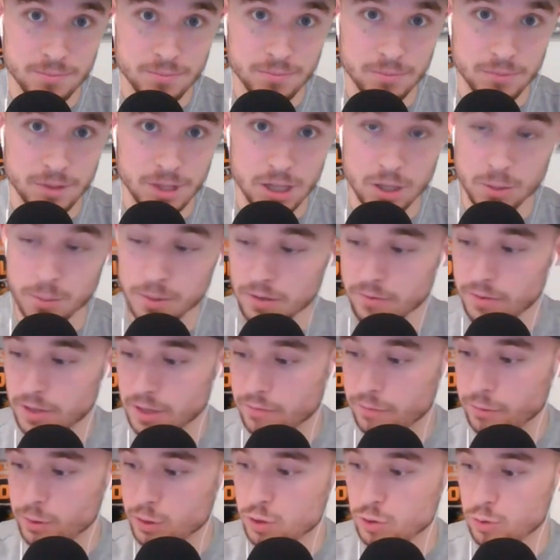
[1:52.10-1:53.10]
a little bit of a
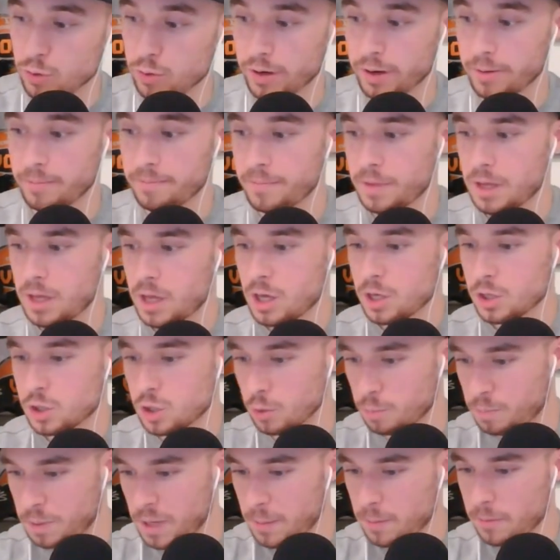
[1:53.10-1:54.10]
different story. So
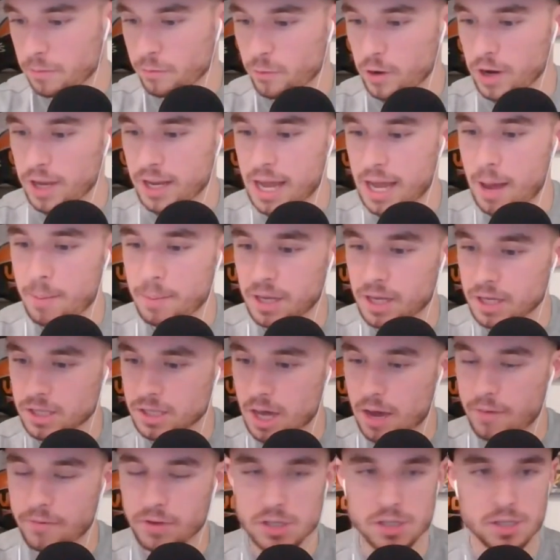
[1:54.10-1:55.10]
people freaking out because
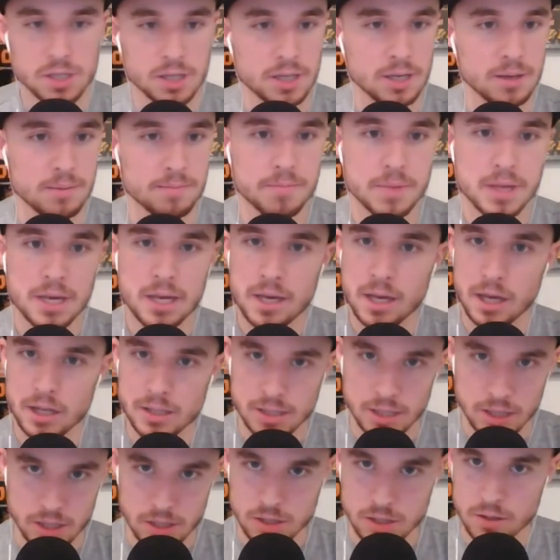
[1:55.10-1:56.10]
obviously
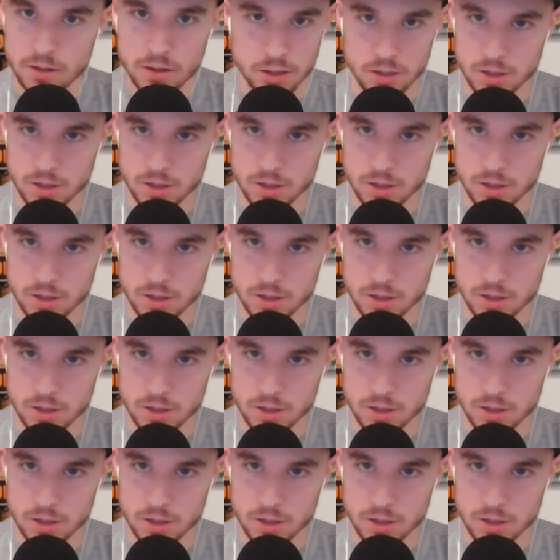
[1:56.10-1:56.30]
it's